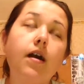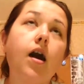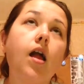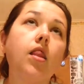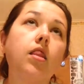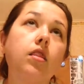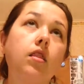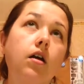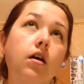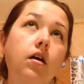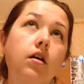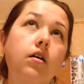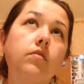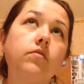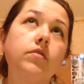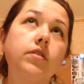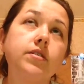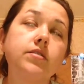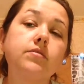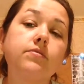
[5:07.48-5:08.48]
I love
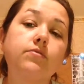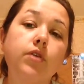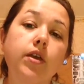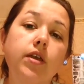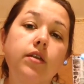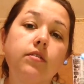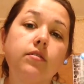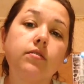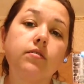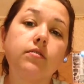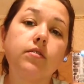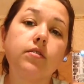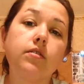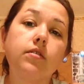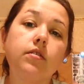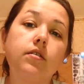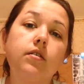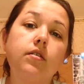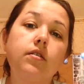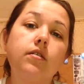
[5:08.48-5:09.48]
Lisa Frank.
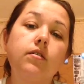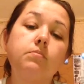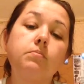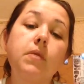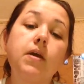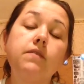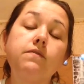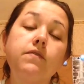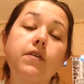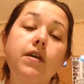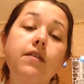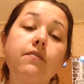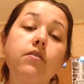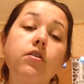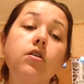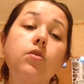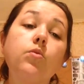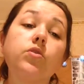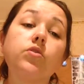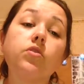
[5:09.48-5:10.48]
My
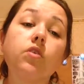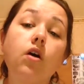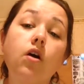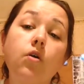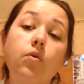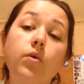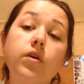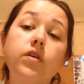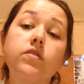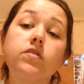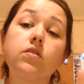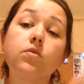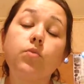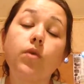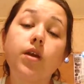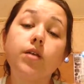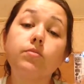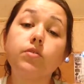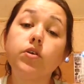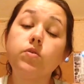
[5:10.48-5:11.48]
favorite was always the
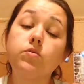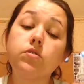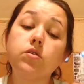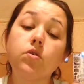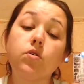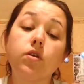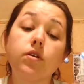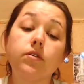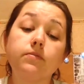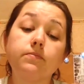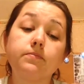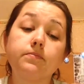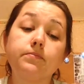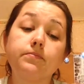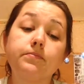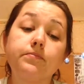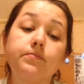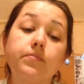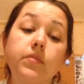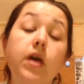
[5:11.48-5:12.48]
Rainbow Unicorn.
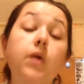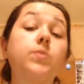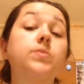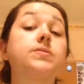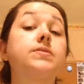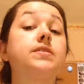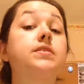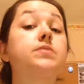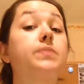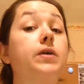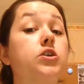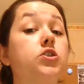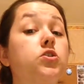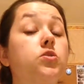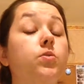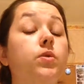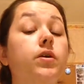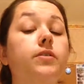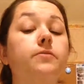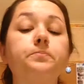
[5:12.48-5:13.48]
That was the special
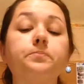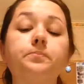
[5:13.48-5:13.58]
one.